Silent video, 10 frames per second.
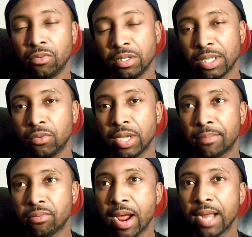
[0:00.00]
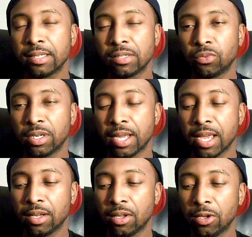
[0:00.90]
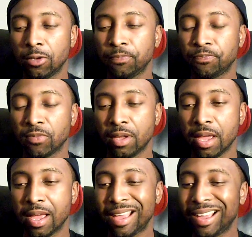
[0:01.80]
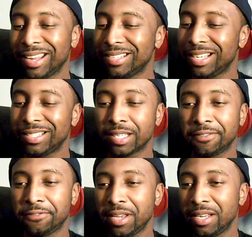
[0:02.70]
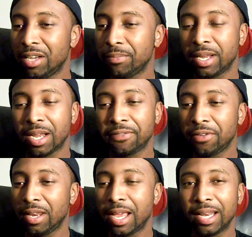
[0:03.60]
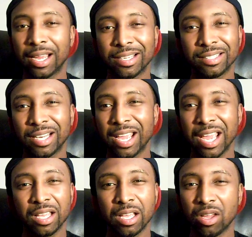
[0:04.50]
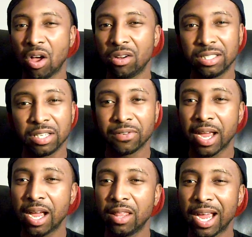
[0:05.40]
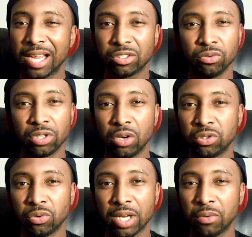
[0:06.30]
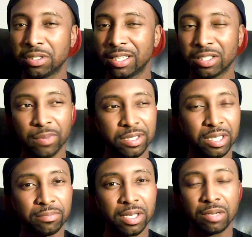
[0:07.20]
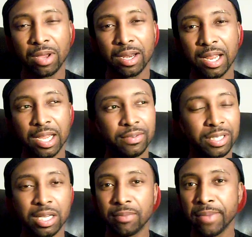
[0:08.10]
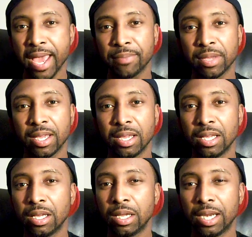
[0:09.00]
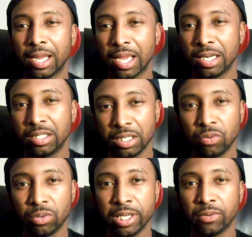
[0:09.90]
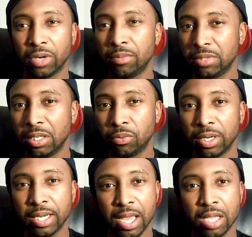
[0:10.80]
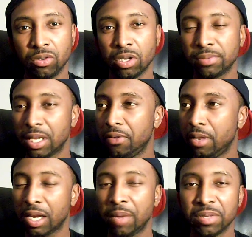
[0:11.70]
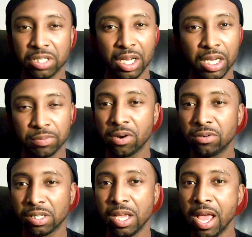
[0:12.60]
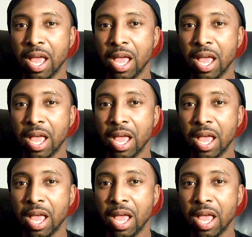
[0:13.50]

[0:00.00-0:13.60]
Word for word: we had practice and whatnot. I guess I just got fed up, man. I feel like I said, I had all these different other high schools to go to, and I was thinking to myself, man, why did I even come back, man? And I got to deal with what I'm dealing with now, you know what I'm saying? I feel like I'm a changed person.